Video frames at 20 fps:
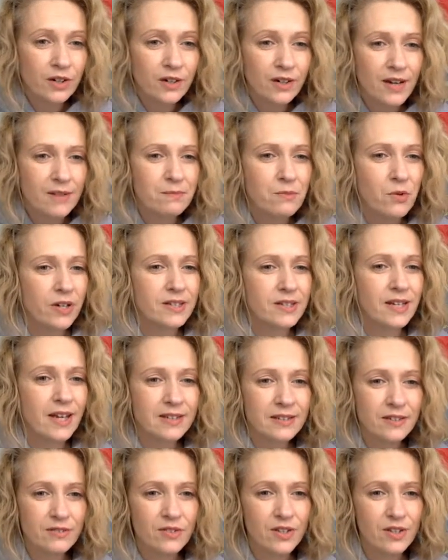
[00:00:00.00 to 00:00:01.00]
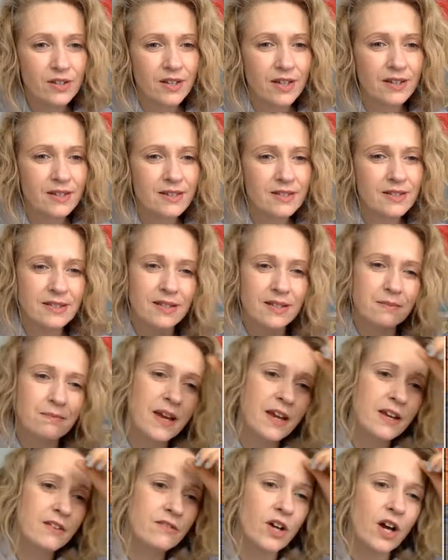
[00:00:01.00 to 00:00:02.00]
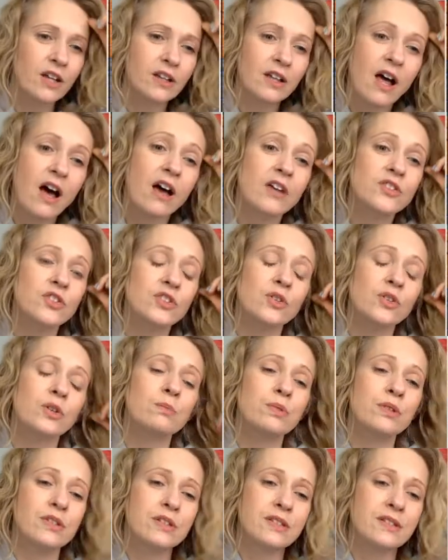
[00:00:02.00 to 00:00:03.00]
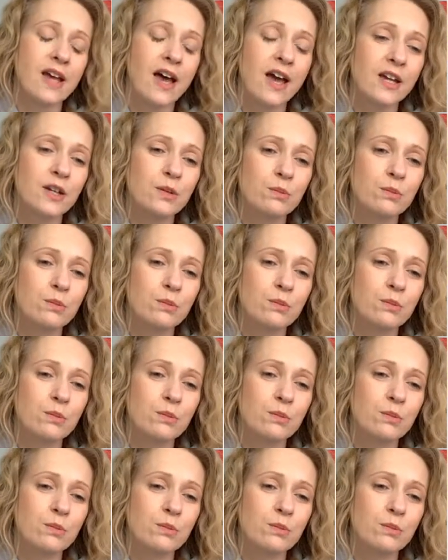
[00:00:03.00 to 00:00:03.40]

and more attentive to things that may have got lost or put aside